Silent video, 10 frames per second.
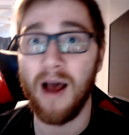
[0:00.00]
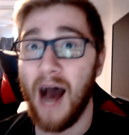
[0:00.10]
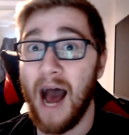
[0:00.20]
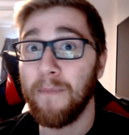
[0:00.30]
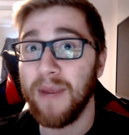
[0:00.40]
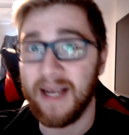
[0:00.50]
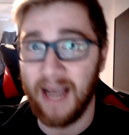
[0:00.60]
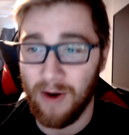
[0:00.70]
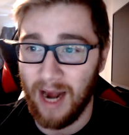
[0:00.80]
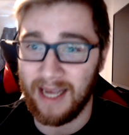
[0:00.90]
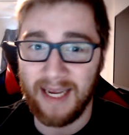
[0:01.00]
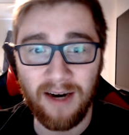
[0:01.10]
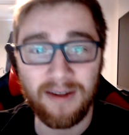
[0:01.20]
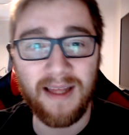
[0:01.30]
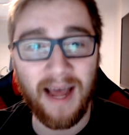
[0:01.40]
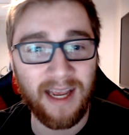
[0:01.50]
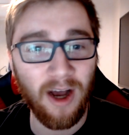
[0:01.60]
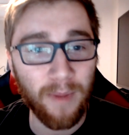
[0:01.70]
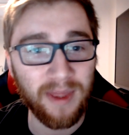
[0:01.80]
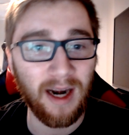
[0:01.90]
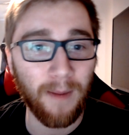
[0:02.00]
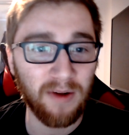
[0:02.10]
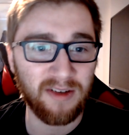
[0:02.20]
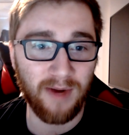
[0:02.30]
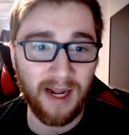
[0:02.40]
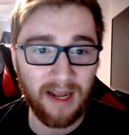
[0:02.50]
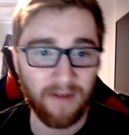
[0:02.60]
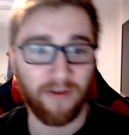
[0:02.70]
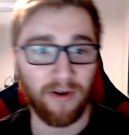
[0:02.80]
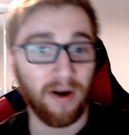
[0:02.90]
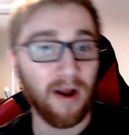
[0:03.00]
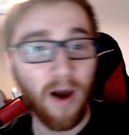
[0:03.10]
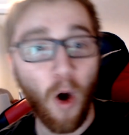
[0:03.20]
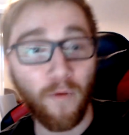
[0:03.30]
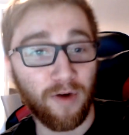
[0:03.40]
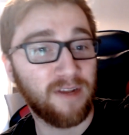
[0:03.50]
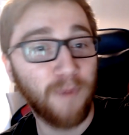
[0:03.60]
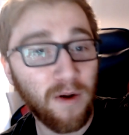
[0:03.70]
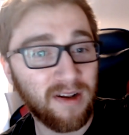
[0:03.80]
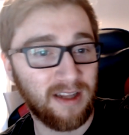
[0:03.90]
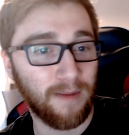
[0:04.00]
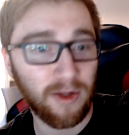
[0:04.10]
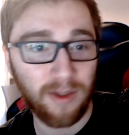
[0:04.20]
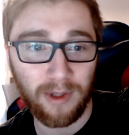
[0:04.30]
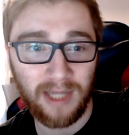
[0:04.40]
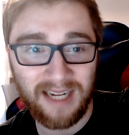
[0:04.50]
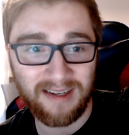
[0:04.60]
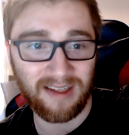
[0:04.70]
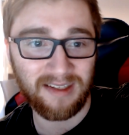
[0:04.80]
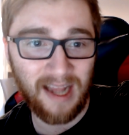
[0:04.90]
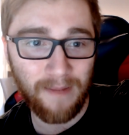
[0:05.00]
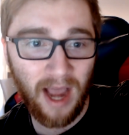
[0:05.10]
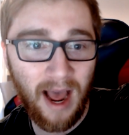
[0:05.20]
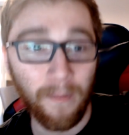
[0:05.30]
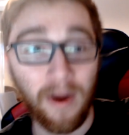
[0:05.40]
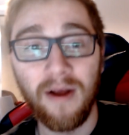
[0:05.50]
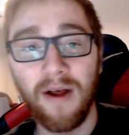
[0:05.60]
I peek out and I can guarantee that kill, but then I'm also an idiot for overexposing to multiple lanes at the same time.